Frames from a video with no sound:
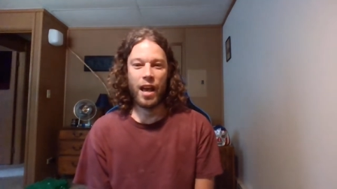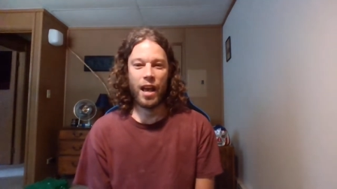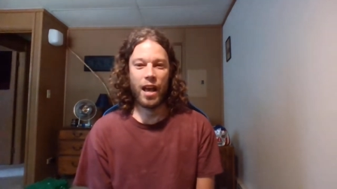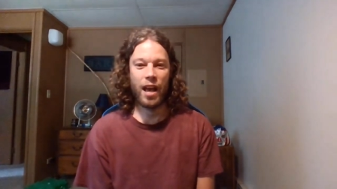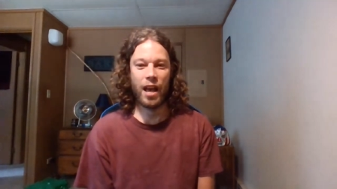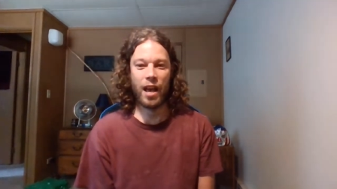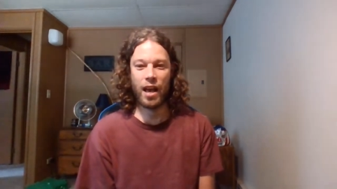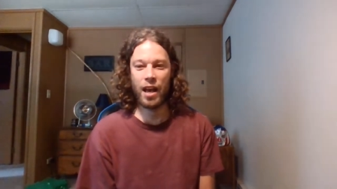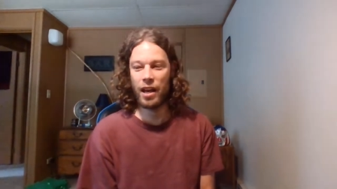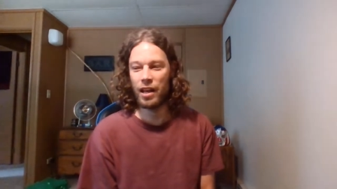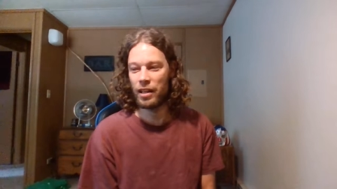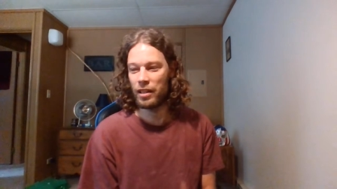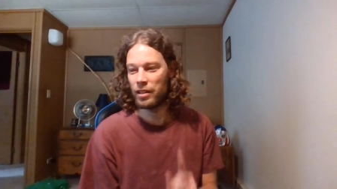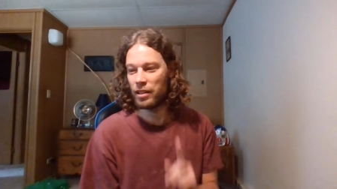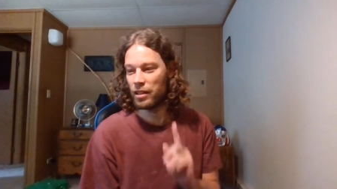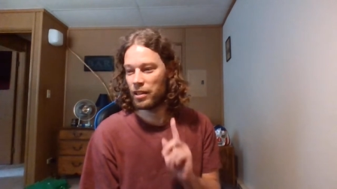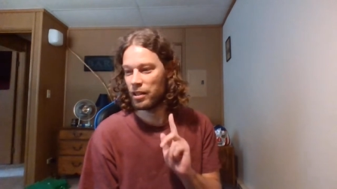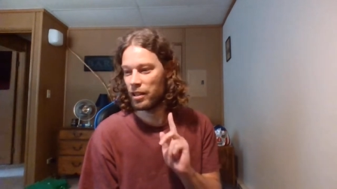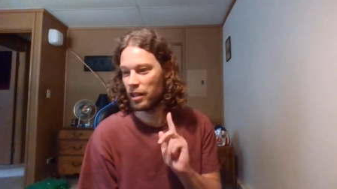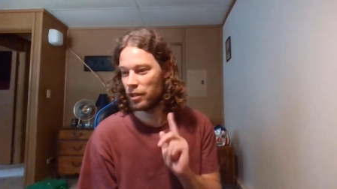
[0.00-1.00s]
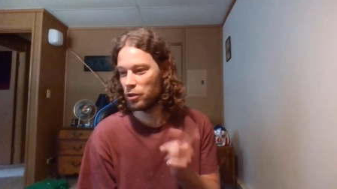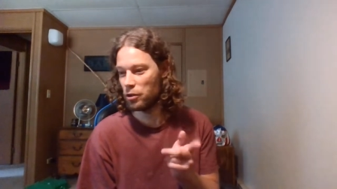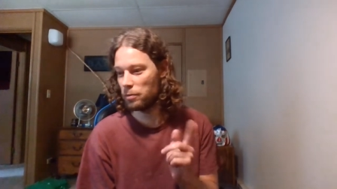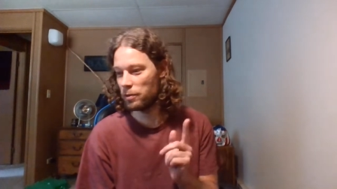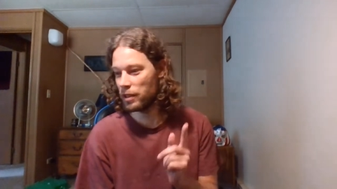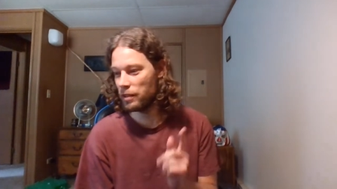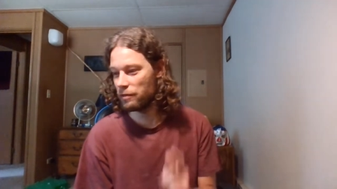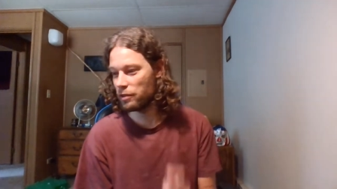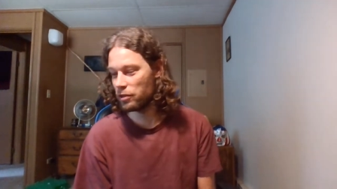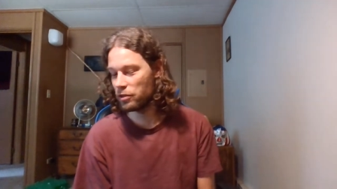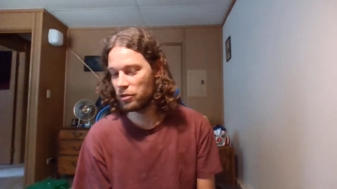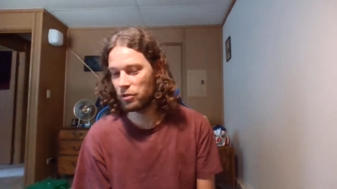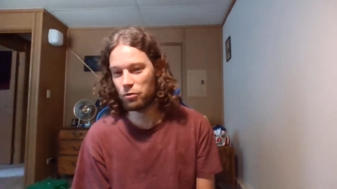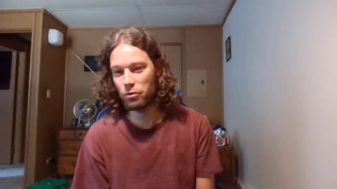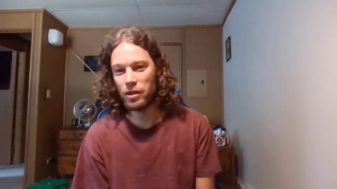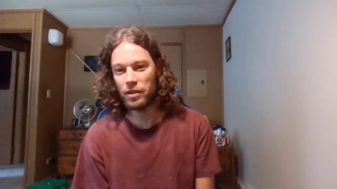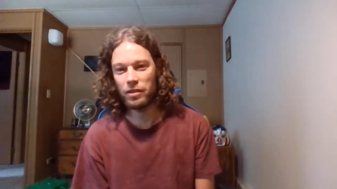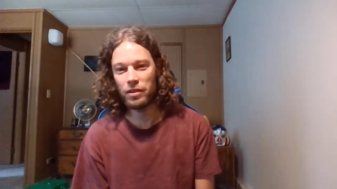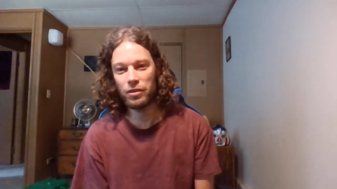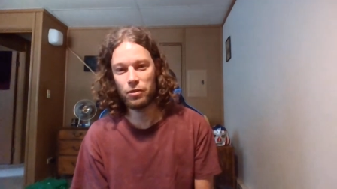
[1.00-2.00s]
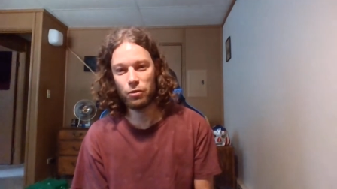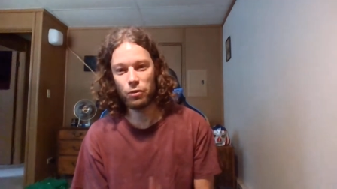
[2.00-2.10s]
and i do believe there's three